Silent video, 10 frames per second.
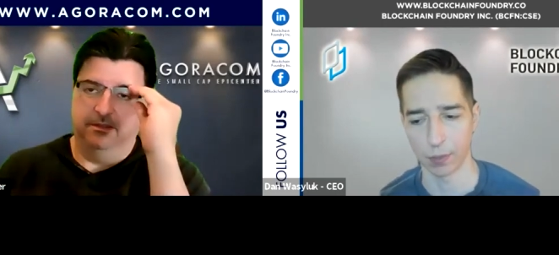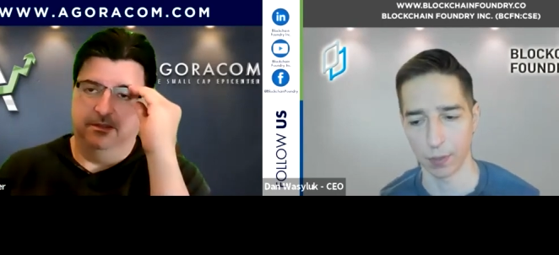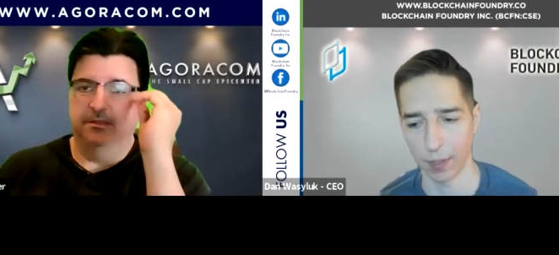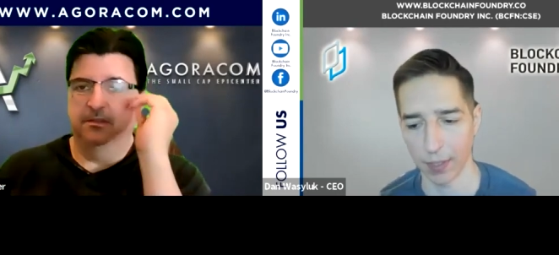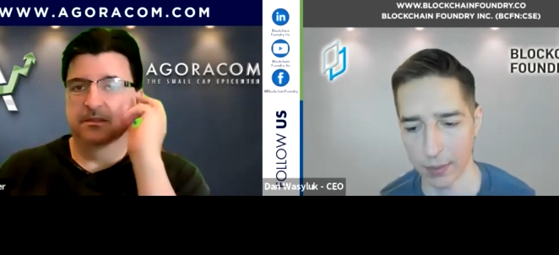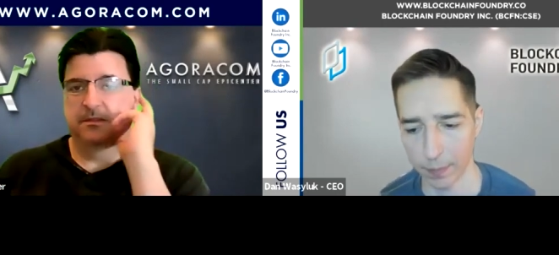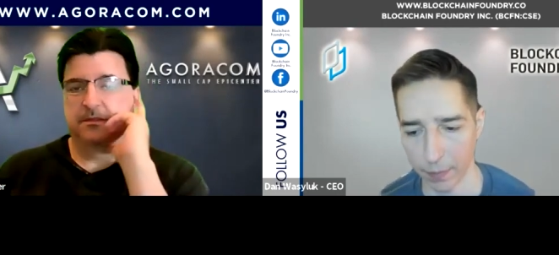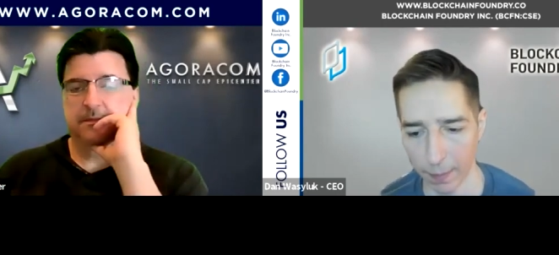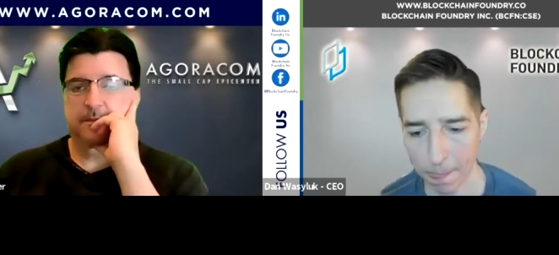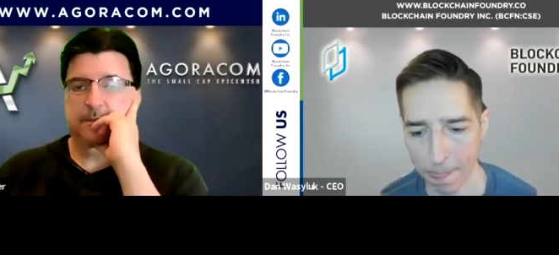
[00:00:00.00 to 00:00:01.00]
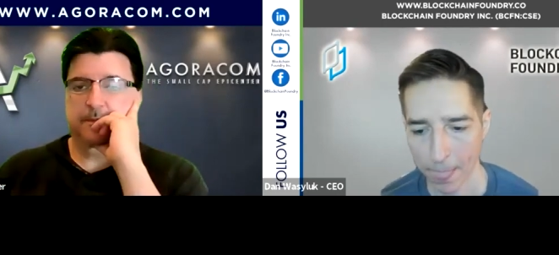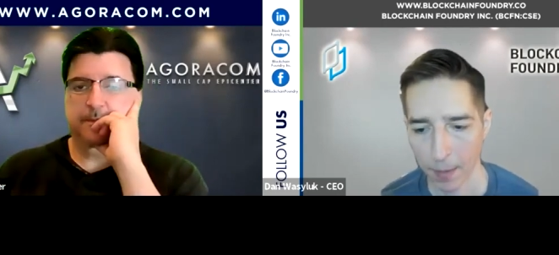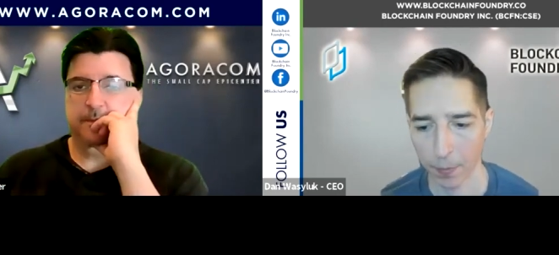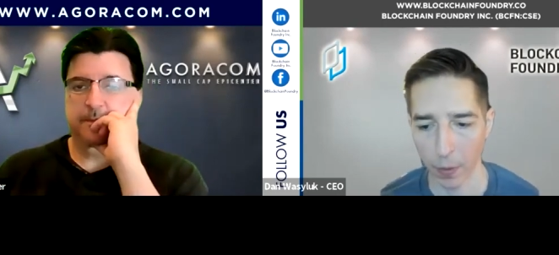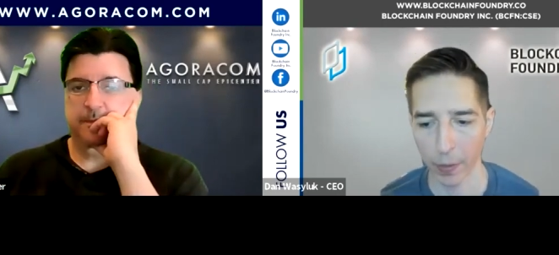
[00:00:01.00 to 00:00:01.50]
Speaker 1: to this but
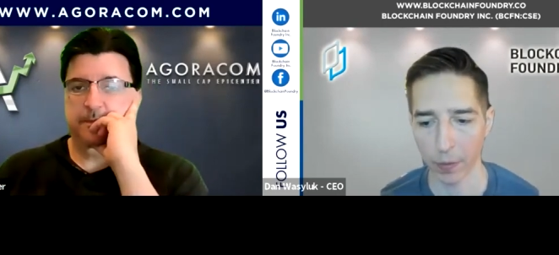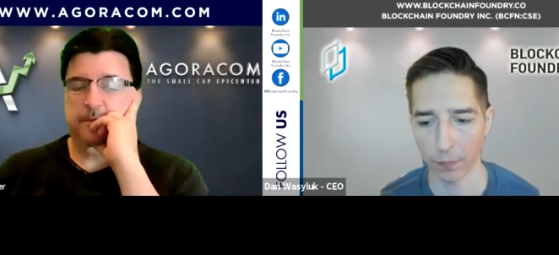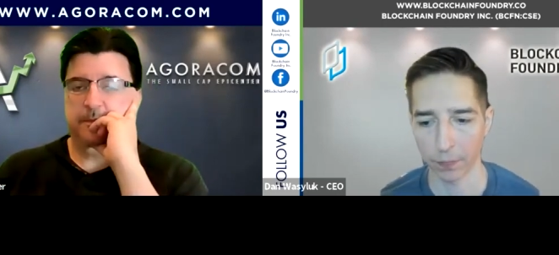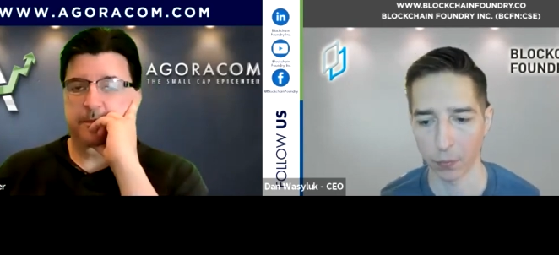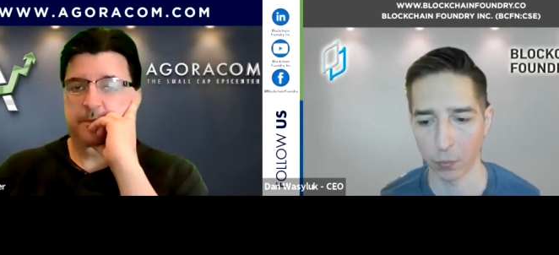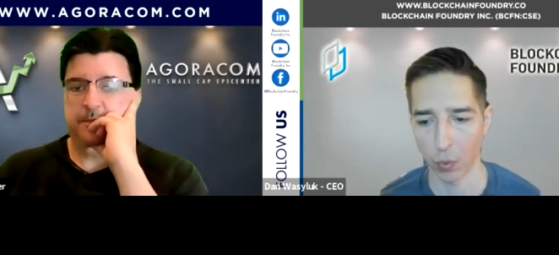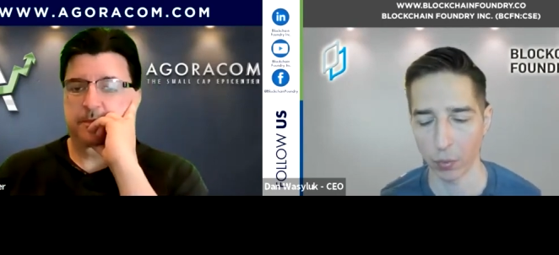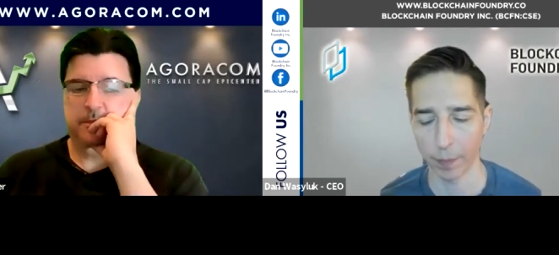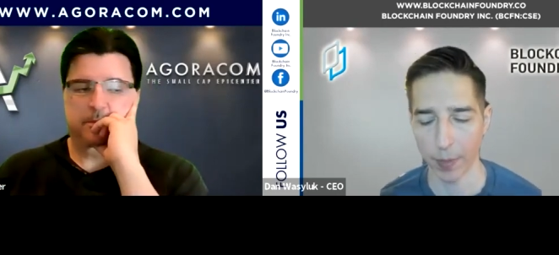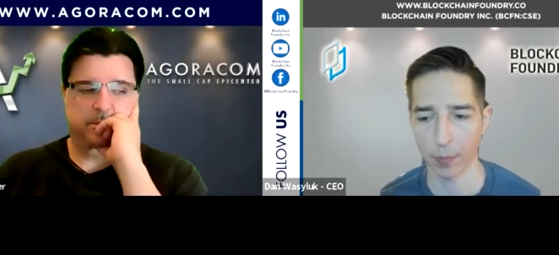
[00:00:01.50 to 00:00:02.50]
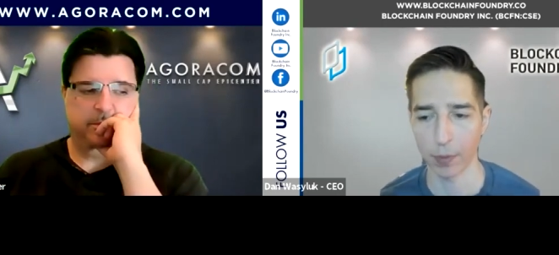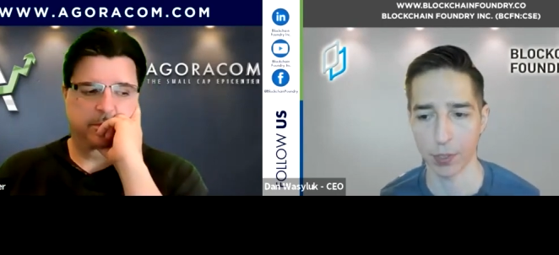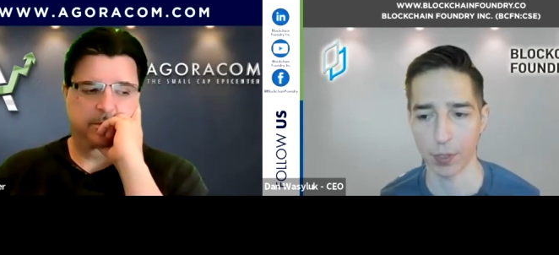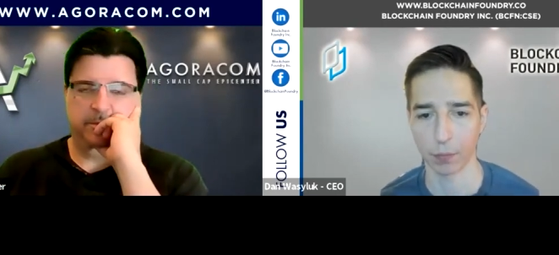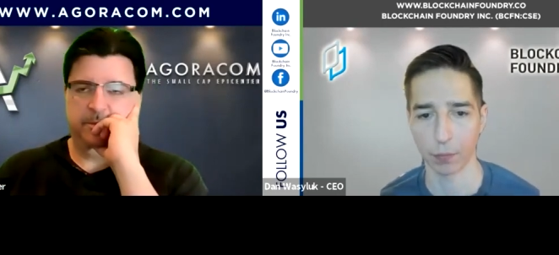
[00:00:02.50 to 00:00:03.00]
part of what we
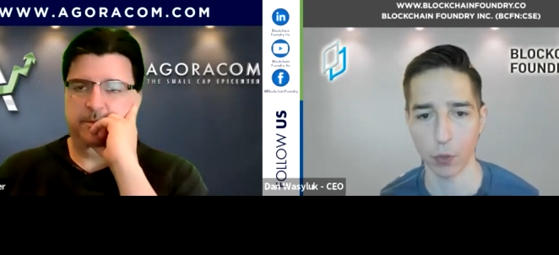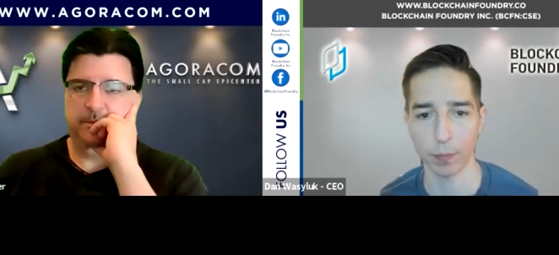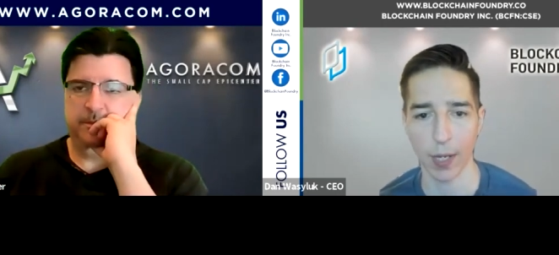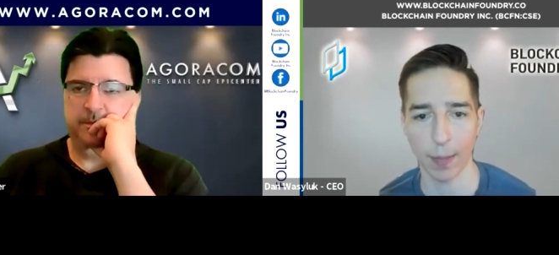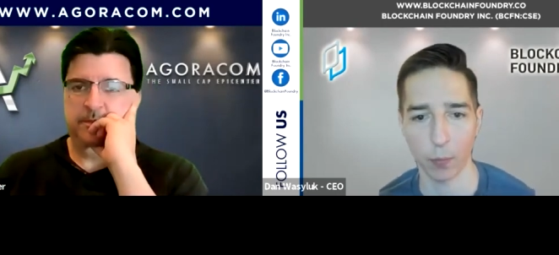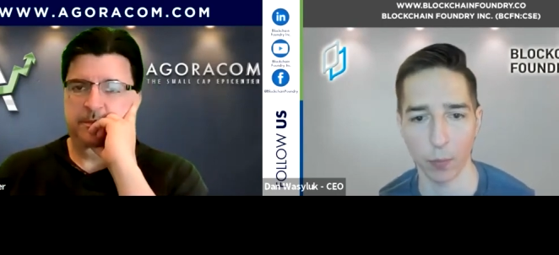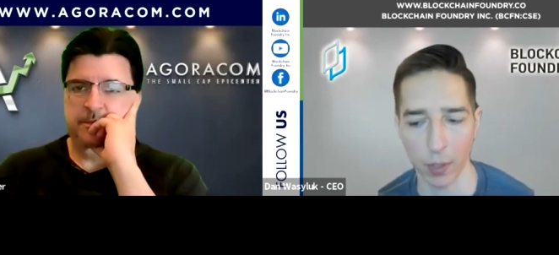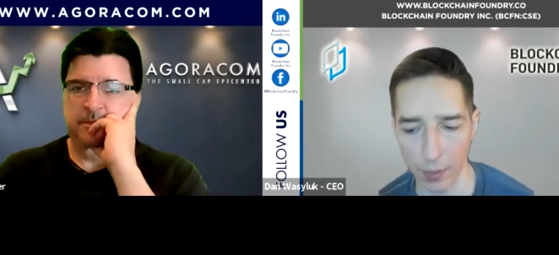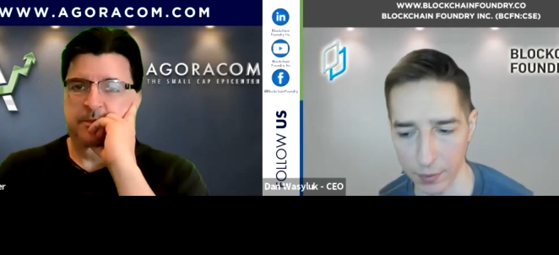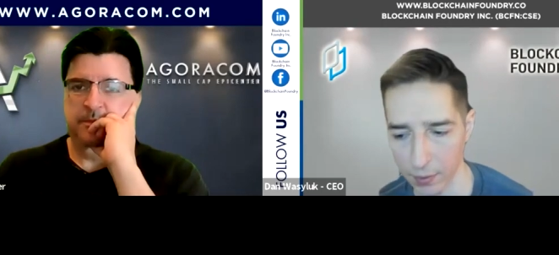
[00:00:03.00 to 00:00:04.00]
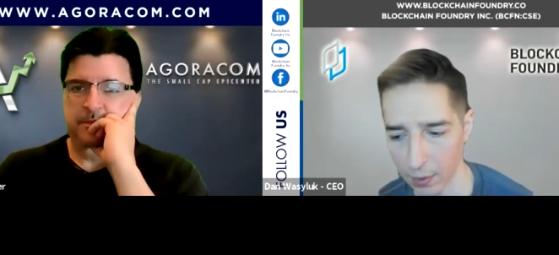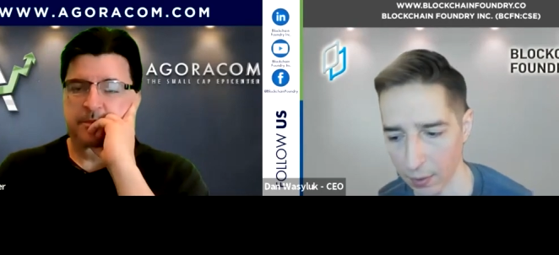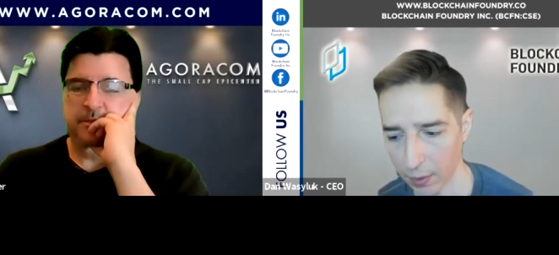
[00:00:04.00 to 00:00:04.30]
published in the roadmap was